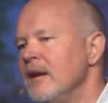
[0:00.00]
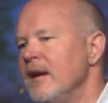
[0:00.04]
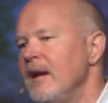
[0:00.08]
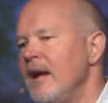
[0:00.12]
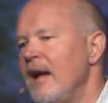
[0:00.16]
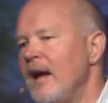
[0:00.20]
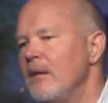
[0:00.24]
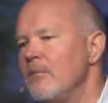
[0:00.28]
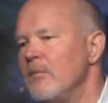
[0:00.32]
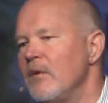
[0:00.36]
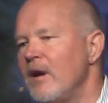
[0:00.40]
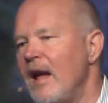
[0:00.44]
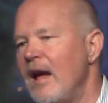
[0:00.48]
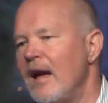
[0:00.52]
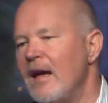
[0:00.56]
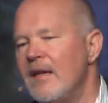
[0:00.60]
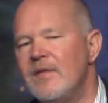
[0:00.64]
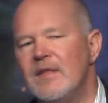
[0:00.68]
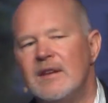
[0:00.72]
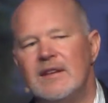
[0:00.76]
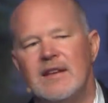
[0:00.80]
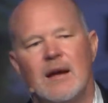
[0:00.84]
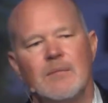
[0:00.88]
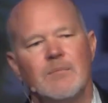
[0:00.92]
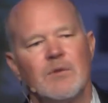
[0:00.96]
and
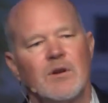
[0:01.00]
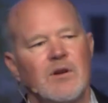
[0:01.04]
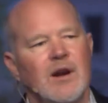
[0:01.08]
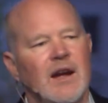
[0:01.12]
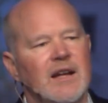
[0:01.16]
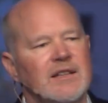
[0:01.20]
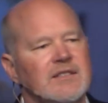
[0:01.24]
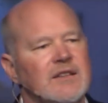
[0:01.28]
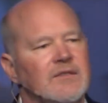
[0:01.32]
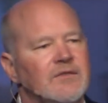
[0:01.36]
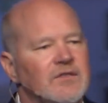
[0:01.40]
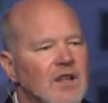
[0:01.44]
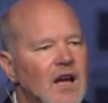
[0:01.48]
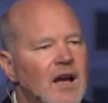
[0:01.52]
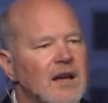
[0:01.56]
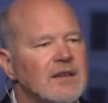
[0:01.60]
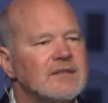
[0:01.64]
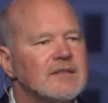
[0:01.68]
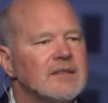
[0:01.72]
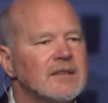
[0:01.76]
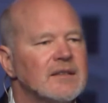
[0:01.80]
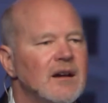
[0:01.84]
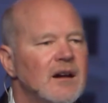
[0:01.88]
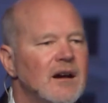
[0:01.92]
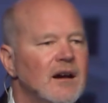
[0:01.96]
the Democrats have
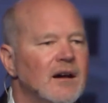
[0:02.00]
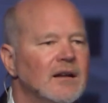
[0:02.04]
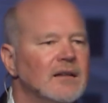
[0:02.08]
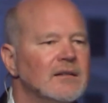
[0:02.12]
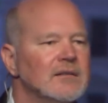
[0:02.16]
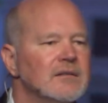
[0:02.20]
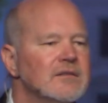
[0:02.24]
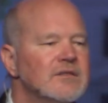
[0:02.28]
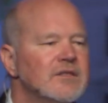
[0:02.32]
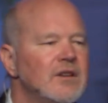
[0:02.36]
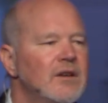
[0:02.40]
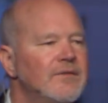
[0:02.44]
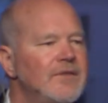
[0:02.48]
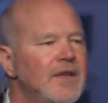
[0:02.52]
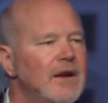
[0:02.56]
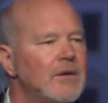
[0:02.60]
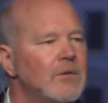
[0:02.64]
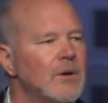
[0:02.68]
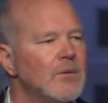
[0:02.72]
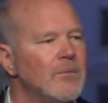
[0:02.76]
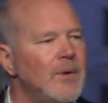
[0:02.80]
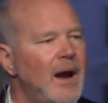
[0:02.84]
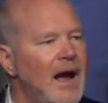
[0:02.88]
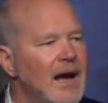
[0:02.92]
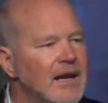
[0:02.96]
lost it all. So if they
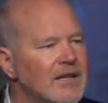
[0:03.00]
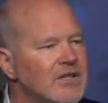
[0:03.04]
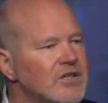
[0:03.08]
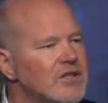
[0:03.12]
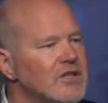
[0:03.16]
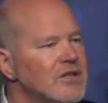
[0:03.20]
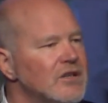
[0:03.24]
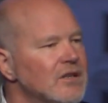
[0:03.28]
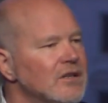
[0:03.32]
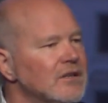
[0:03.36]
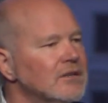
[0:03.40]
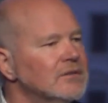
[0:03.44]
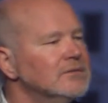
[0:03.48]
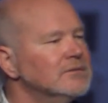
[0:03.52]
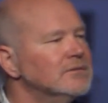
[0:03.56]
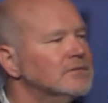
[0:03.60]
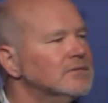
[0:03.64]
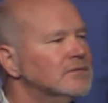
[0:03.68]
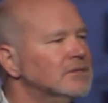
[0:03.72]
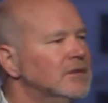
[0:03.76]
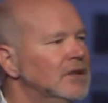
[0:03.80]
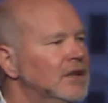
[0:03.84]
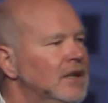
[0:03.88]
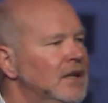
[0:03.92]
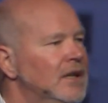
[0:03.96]
were rational,
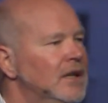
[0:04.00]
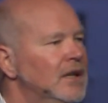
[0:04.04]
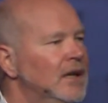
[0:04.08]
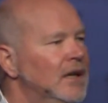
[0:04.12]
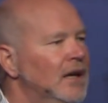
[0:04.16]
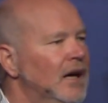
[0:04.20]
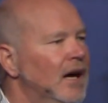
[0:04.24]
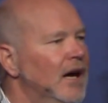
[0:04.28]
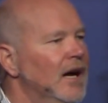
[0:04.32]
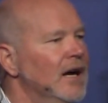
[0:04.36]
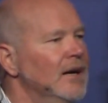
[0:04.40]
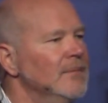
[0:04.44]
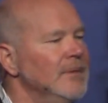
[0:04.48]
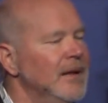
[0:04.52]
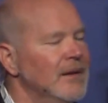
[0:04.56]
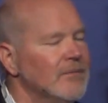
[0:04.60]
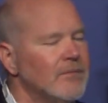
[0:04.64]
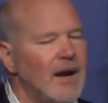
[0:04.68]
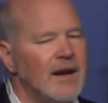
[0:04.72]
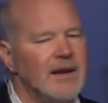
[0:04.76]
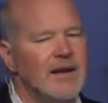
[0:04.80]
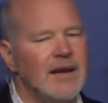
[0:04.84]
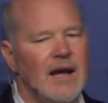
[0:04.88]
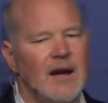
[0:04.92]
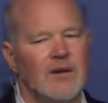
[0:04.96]
and
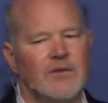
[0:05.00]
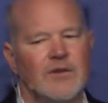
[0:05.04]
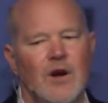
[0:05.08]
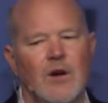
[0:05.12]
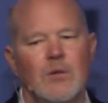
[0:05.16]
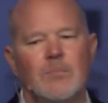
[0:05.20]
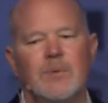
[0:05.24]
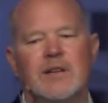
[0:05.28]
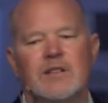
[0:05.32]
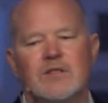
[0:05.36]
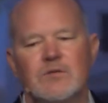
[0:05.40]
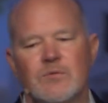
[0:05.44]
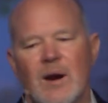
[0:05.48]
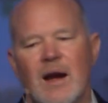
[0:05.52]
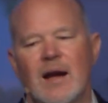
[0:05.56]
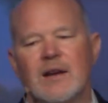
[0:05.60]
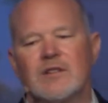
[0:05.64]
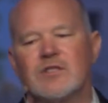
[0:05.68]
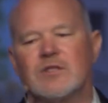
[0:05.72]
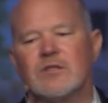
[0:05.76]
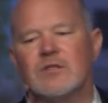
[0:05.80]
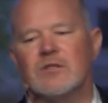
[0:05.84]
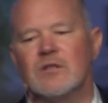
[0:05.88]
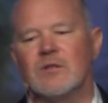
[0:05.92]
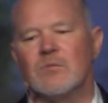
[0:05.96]
right now nobody's
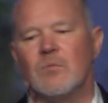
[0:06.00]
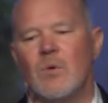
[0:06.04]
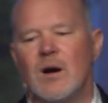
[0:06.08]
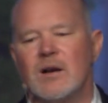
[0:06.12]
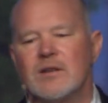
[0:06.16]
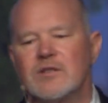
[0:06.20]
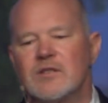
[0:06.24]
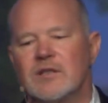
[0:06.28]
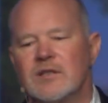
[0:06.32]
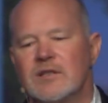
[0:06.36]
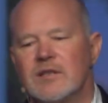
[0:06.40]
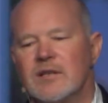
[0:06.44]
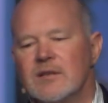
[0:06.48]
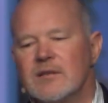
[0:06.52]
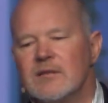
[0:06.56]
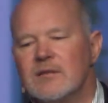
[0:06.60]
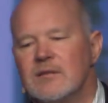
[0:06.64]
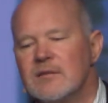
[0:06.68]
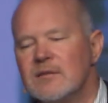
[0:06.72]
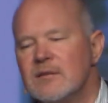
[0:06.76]
rational in Washington,